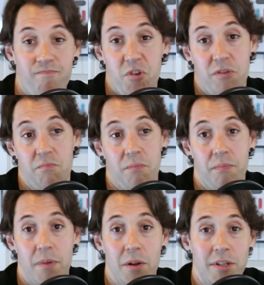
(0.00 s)
just,
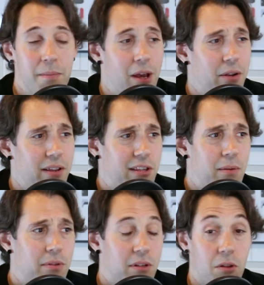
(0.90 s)
you know, Tim Gallaudet
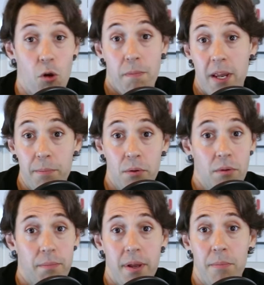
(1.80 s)
seems to know
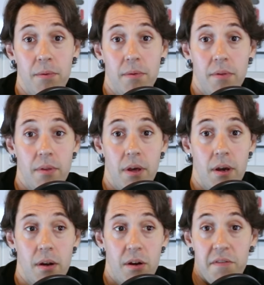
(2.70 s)
people. People
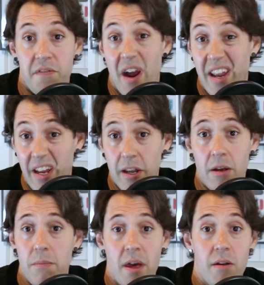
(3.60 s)
are confiding in
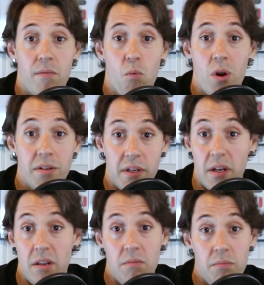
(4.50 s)
him that have worked
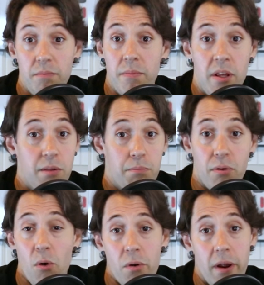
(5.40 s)
in these
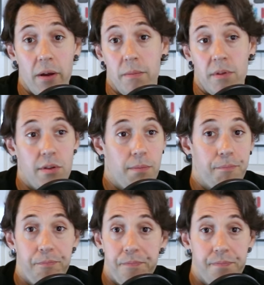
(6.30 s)
programs
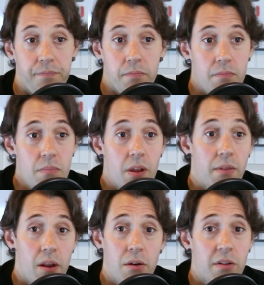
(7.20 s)

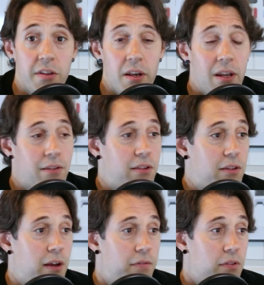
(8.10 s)
that are studying this
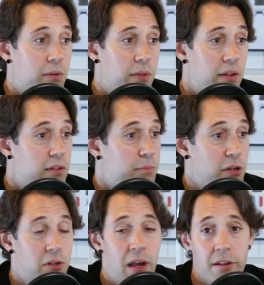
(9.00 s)
stuff. Some of these
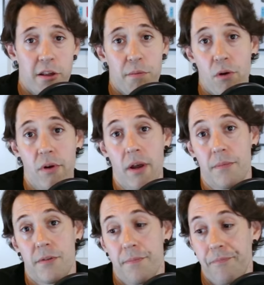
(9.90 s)
special access
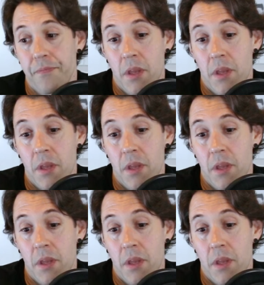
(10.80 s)
programs.